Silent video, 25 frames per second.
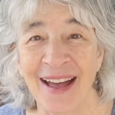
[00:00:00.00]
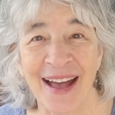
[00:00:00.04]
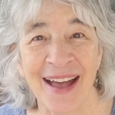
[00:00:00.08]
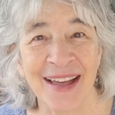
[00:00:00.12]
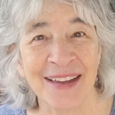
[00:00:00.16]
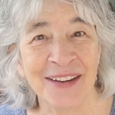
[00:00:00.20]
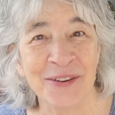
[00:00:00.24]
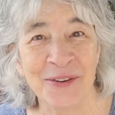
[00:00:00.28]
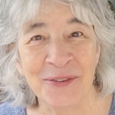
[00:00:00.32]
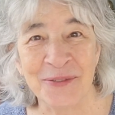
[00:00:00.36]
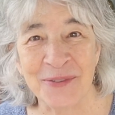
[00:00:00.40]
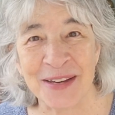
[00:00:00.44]

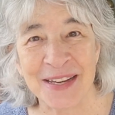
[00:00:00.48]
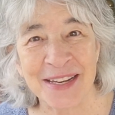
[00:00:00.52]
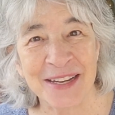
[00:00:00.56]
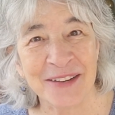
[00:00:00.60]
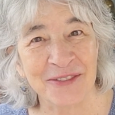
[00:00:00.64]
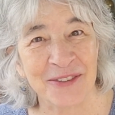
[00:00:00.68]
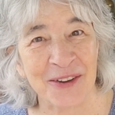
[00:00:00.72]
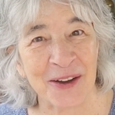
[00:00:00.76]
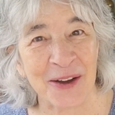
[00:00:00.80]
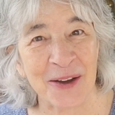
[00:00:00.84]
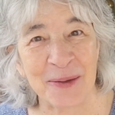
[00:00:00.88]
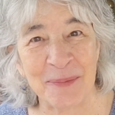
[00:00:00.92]
I don't
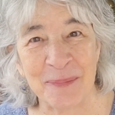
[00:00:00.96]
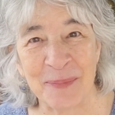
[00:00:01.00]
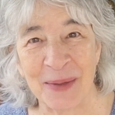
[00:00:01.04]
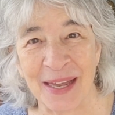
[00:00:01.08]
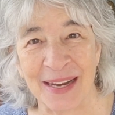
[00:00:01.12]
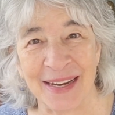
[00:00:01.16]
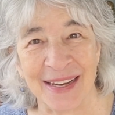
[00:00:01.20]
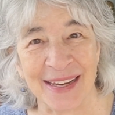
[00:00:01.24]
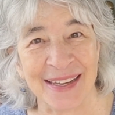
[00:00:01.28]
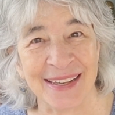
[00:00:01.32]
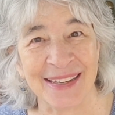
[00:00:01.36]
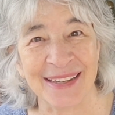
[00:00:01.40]
need very
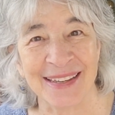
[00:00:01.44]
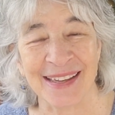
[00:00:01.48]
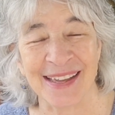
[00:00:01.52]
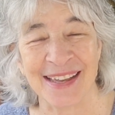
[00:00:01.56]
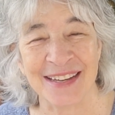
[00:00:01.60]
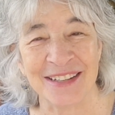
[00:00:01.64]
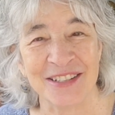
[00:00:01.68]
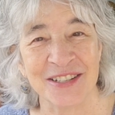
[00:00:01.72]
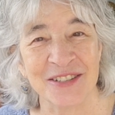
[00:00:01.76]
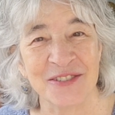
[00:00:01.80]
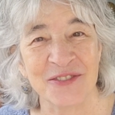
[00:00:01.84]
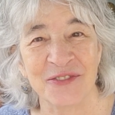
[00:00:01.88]
many.
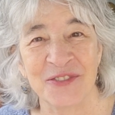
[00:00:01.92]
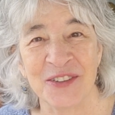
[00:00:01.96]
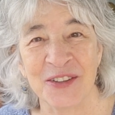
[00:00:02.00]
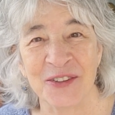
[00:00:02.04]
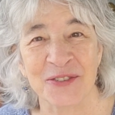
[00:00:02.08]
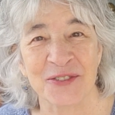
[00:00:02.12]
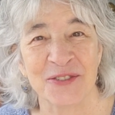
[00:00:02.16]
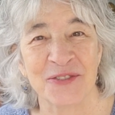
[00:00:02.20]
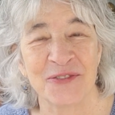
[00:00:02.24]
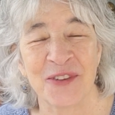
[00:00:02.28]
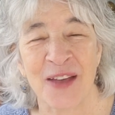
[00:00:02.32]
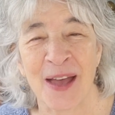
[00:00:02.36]
It just
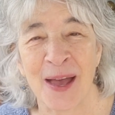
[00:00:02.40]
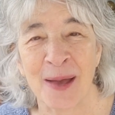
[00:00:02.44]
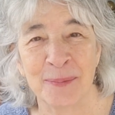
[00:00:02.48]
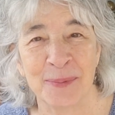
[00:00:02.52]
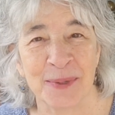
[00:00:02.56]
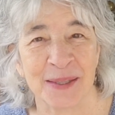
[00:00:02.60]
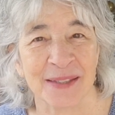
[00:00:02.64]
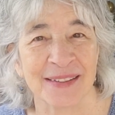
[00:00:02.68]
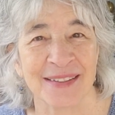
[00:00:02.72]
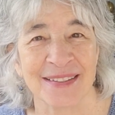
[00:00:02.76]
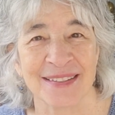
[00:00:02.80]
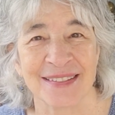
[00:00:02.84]
feels
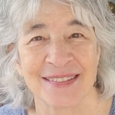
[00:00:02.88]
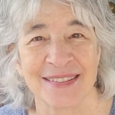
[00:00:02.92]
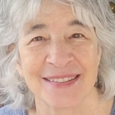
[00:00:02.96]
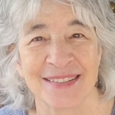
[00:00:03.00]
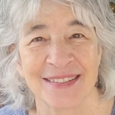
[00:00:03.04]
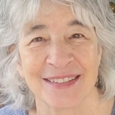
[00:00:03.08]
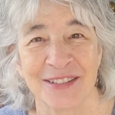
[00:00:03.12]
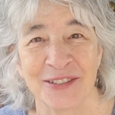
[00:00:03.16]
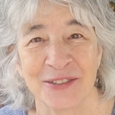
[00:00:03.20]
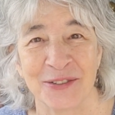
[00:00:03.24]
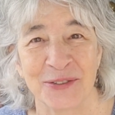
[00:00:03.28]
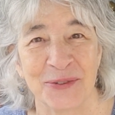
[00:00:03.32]
fabulous
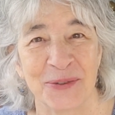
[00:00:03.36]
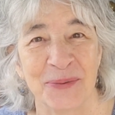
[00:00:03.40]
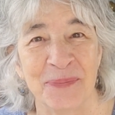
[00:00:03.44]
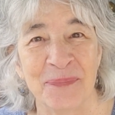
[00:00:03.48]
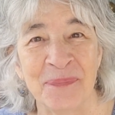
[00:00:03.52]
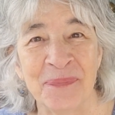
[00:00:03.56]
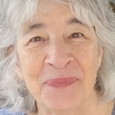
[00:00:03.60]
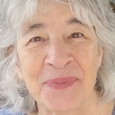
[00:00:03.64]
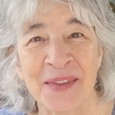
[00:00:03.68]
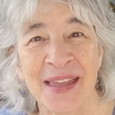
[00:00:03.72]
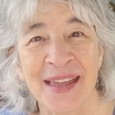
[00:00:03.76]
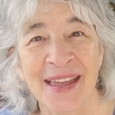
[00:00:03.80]
to
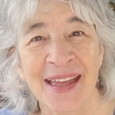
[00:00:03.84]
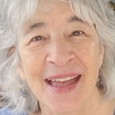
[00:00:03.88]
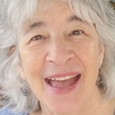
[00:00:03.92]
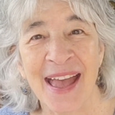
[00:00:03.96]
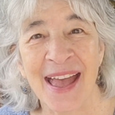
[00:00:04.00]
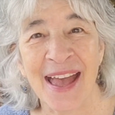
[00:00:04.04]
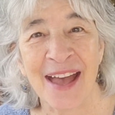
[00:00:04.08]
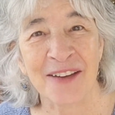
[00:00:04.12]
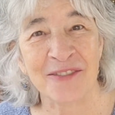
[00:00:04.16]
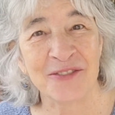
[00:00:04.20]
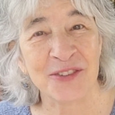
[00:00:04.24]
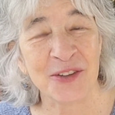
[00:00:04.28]

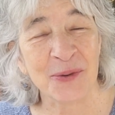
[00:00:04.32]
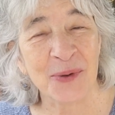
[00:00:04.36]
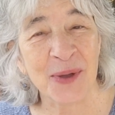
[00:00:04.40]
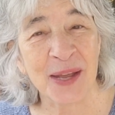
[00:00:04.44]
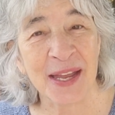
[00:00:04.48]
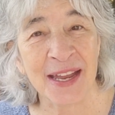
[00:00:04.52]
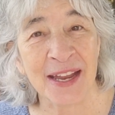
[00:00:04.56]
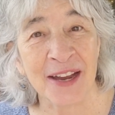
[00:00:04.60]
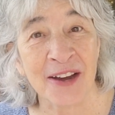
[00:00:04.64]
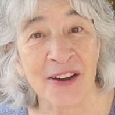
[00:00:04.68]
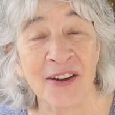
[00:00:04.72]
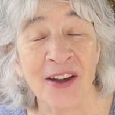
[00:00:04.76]
have you
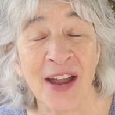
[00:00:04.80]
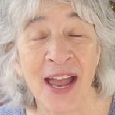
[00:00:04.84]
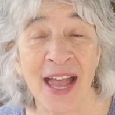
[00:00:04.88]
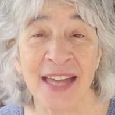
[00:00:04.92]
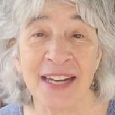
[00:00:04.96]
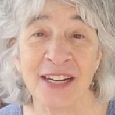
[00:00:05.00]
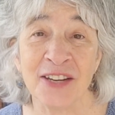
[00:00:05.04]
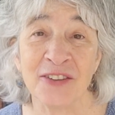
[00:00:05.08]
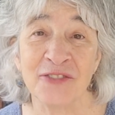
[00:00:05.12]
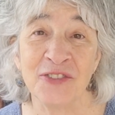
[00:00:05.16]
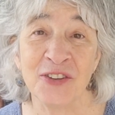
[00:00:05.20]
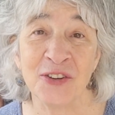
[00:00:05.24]
here.
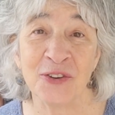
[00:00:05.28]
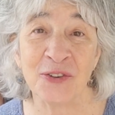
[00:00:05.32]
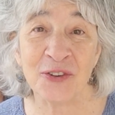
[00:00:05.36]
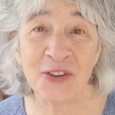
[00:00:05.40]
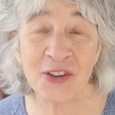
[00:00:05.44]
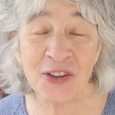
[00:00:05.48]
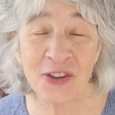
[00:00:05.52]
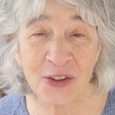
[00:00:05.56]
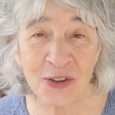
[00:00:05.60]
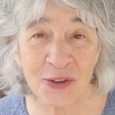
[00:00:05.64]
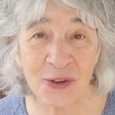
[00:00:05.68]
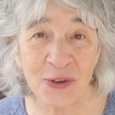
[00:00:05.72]
And if you're
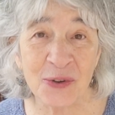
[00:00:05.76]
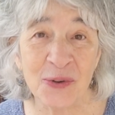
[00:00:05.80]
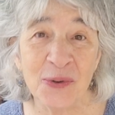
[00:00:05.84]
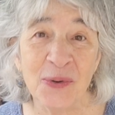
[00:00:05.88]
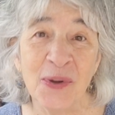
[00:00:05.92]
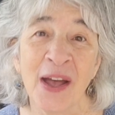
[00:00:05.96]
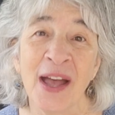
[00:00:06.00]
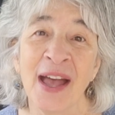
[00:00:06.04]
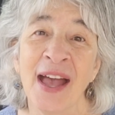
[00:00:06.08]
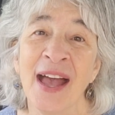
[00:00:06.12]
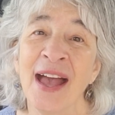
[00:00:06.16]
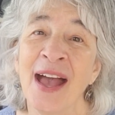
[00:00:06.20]

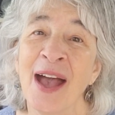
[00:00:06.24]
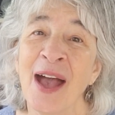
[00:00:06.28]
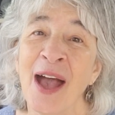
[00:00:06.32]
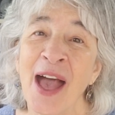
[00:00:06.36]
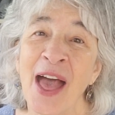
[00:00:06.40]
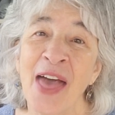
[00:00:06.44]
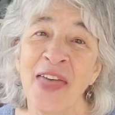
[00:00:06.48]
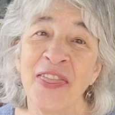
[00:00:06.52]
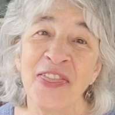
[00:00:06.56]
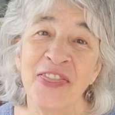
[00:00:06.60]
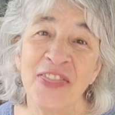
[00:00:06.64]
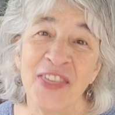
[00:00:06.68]
new,
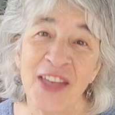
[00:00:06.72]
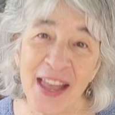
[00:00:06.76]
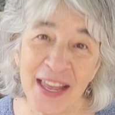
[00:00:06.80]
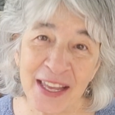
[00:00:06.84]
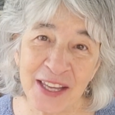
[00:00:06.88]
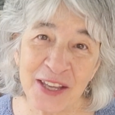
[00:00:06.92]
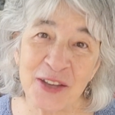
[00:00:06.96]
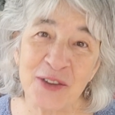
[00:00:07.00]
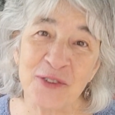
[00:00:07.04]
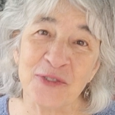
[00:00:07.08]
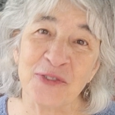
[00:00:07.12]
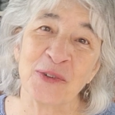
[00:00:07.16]

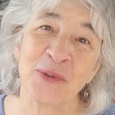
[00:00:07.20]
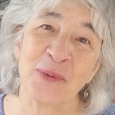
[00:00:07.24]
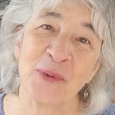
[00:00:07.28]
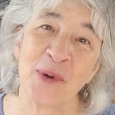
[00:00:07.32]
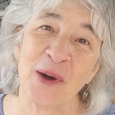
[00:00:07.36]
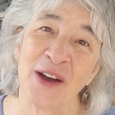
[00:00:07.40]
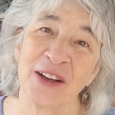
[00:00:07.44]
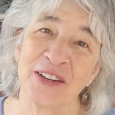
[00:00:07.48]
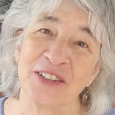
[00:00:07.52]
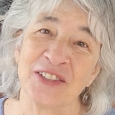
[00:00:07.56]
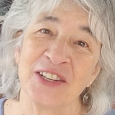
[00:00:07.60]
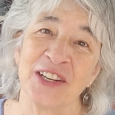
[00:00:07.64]
thank you for
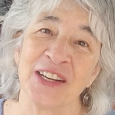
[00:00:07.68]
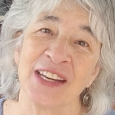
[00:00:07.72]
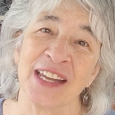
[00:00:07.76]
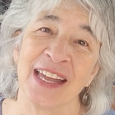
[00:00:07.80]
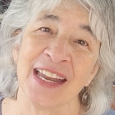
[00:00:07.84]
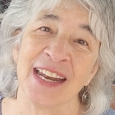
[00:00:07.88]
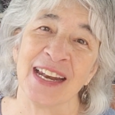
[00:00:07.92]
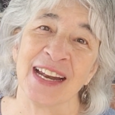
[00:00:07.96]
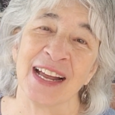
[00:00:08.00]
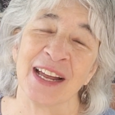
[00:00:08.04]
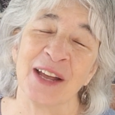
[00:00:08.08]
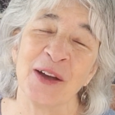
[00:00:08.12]
watching,
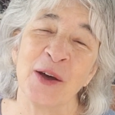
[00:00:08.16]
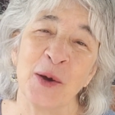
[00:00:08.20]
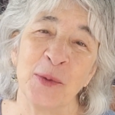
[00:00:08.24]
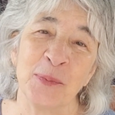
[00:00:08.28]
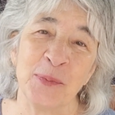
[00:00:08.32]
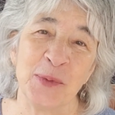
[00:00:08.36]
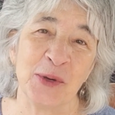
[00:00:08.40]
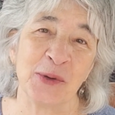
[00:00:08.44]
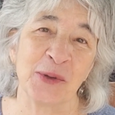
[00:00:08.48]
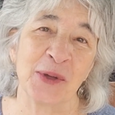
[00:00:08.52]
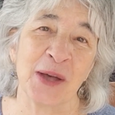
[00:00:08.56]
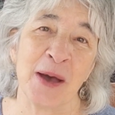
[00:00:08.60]
and I
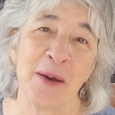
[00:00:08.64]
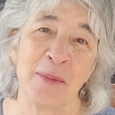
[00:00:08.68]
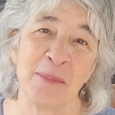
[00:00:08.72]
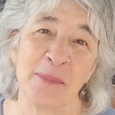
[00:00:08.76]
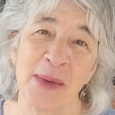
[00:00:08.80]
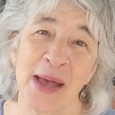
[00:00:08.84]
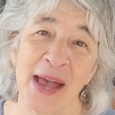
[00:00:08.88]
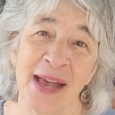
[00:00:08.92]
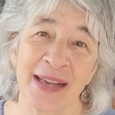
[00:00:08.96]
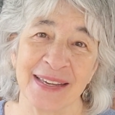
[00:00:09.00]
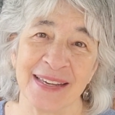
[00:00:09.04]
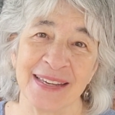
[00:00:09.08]
hope you'll come
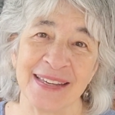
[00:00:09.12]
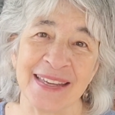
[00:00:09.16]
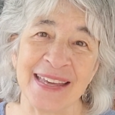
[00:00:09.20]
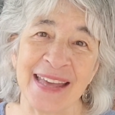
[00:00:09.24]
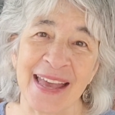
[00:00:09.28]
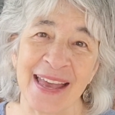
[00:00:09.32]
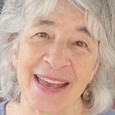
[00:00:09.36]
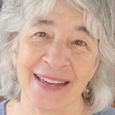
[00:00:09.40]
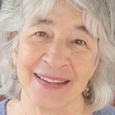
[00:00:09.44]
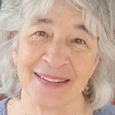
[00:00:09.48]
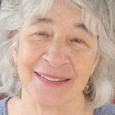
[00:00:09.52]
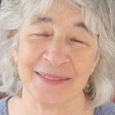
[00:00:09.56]
back
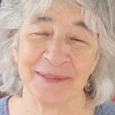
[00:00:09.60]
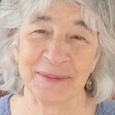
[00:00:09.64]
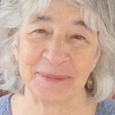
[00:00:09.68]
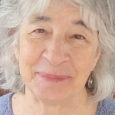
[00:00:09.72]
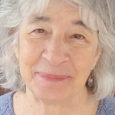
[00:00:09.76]
again.